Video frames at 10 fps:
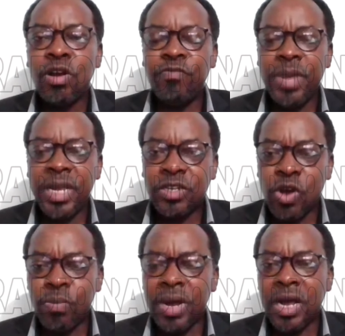government
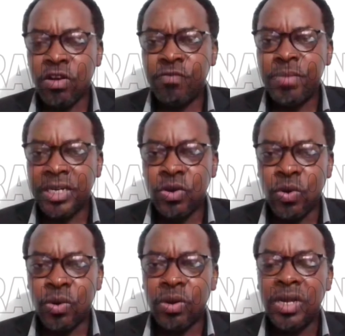come and government
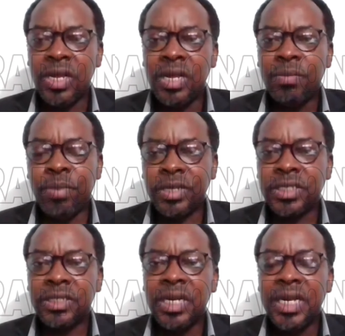go,
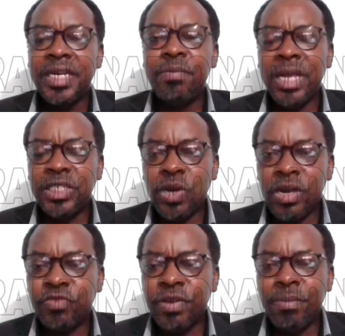but the measure
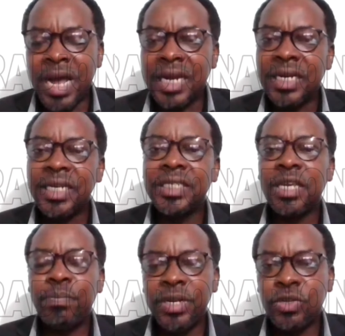of a man
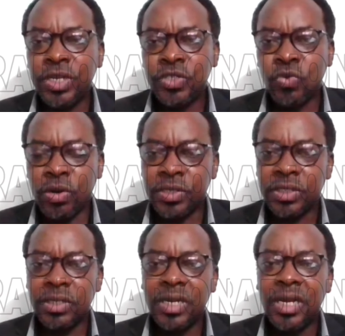is keeping to his
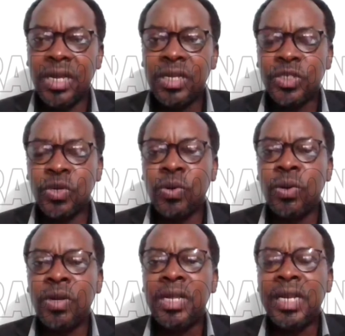words.
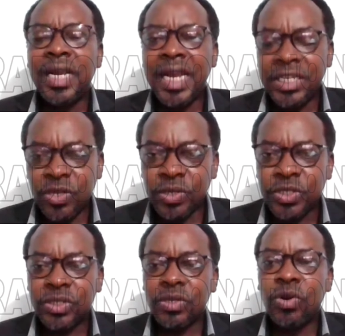So let
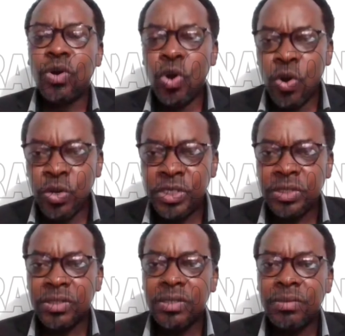us hold
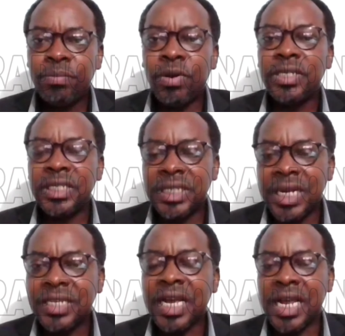
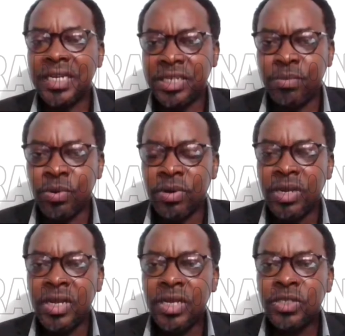politicians accountable.
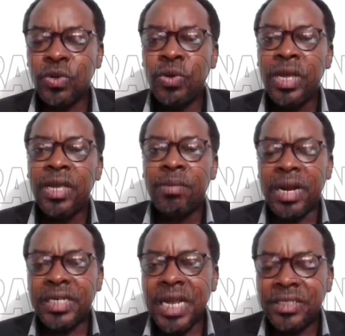So
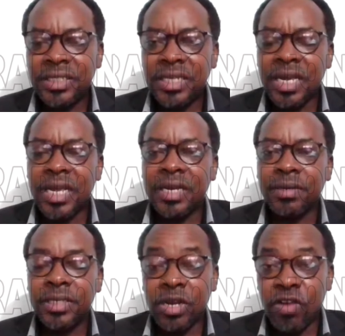by the time
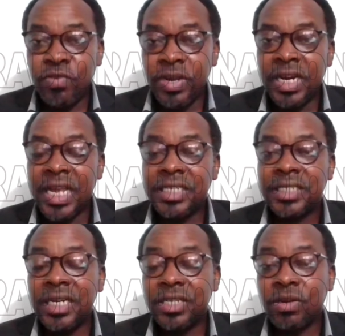uh, the governor-elect,
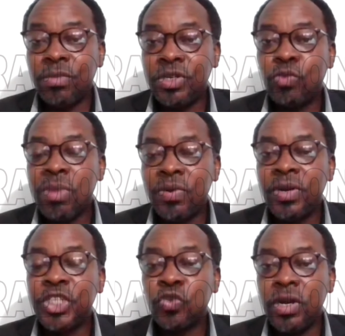Senator Monday
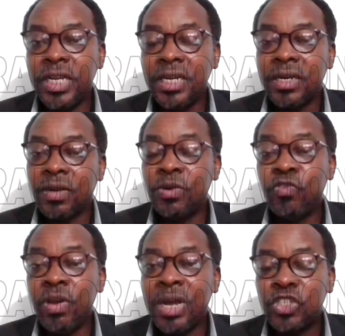Okpebholo, is sworn in on
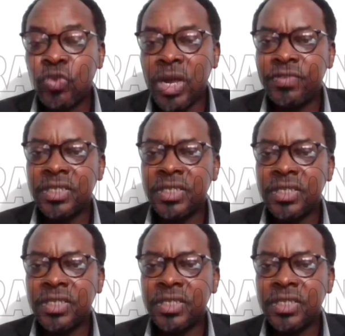November twelfth,